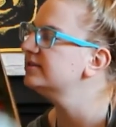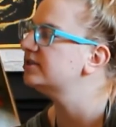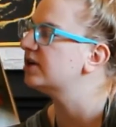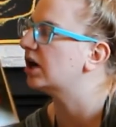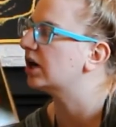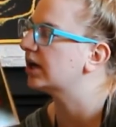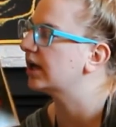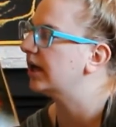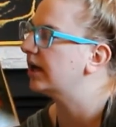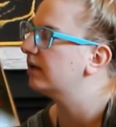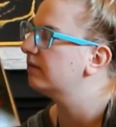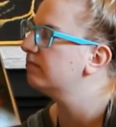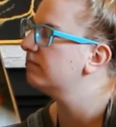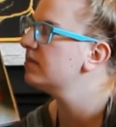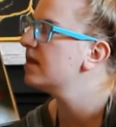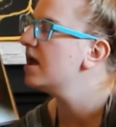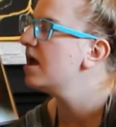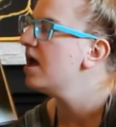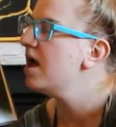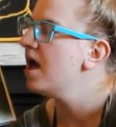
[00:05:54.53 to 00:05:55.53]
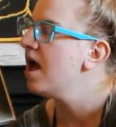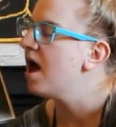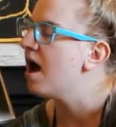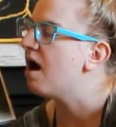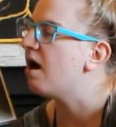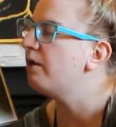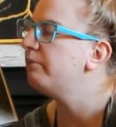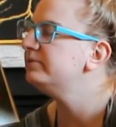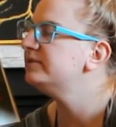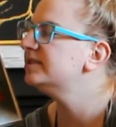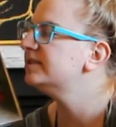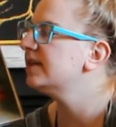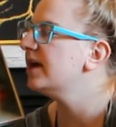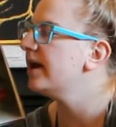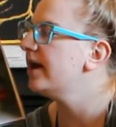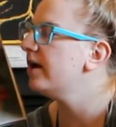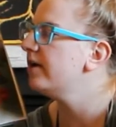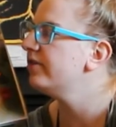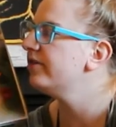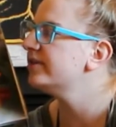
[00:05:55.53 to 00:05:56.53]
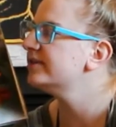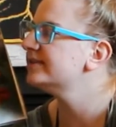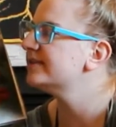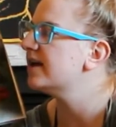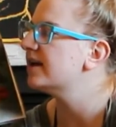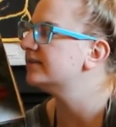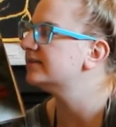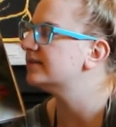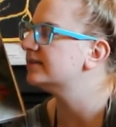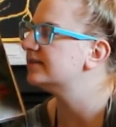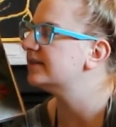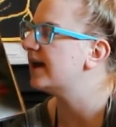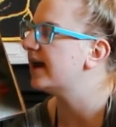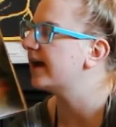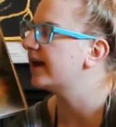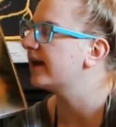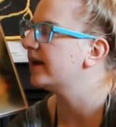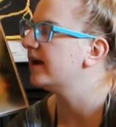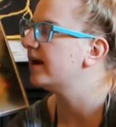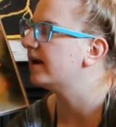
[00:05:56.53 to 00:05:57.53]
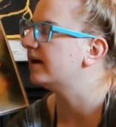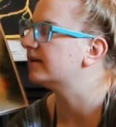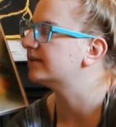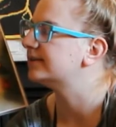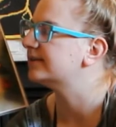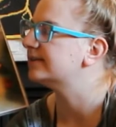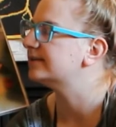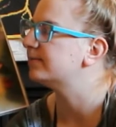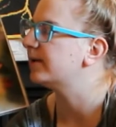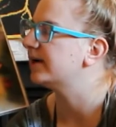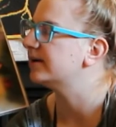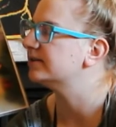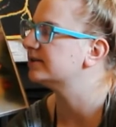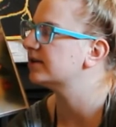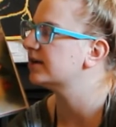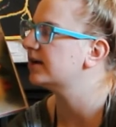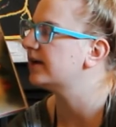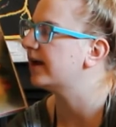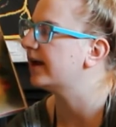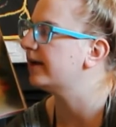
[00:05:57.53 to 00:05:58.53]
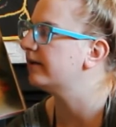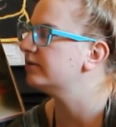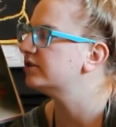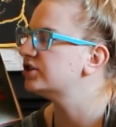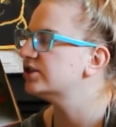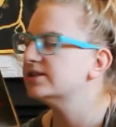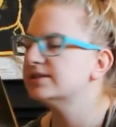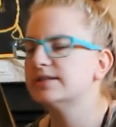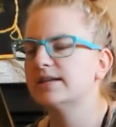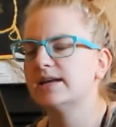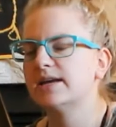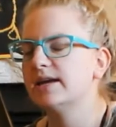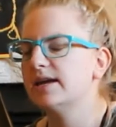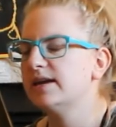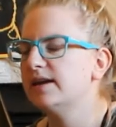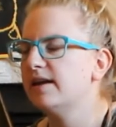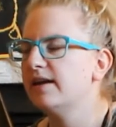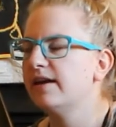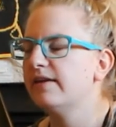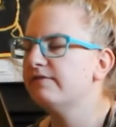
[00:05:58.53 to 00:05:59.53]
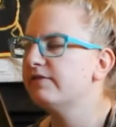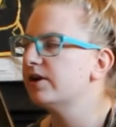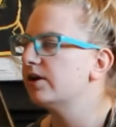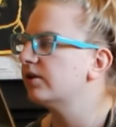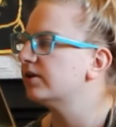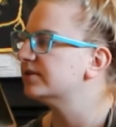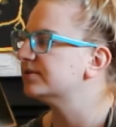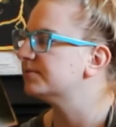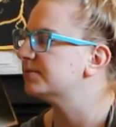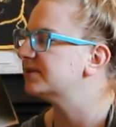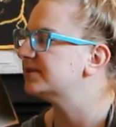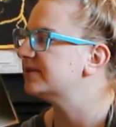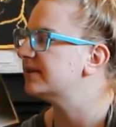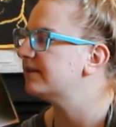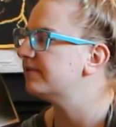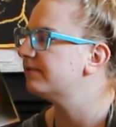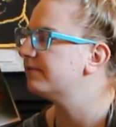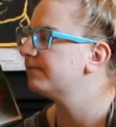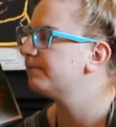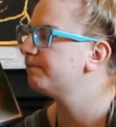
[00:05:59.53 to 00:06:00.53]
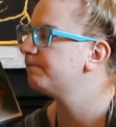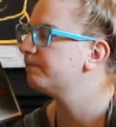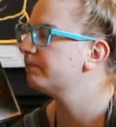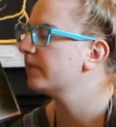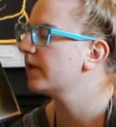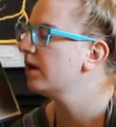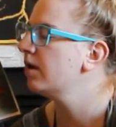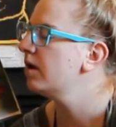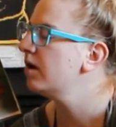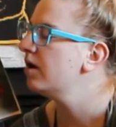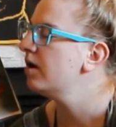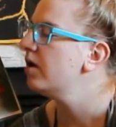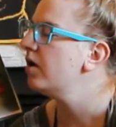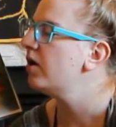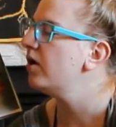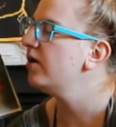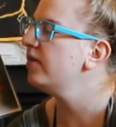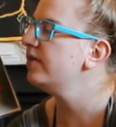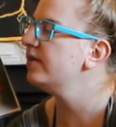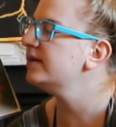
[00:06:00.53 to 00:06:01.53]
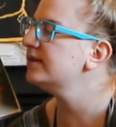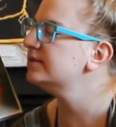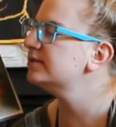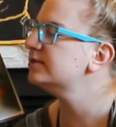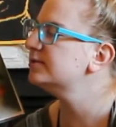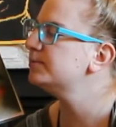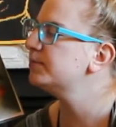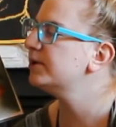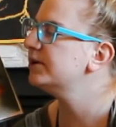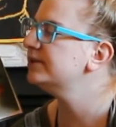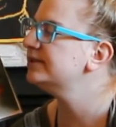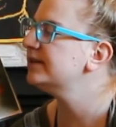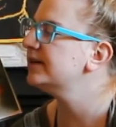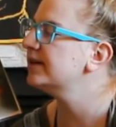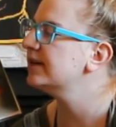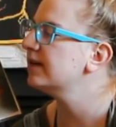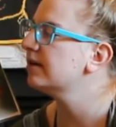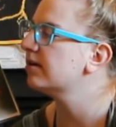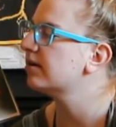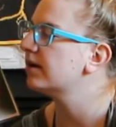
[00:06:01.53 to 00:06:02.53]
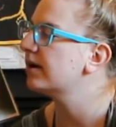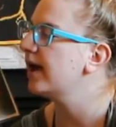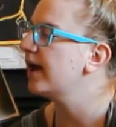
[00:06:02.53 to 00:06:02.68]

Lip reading: stocking, helped set out the Santa snack, and hugged his parents goodnight, just like he did every Christmas Eve. On this particular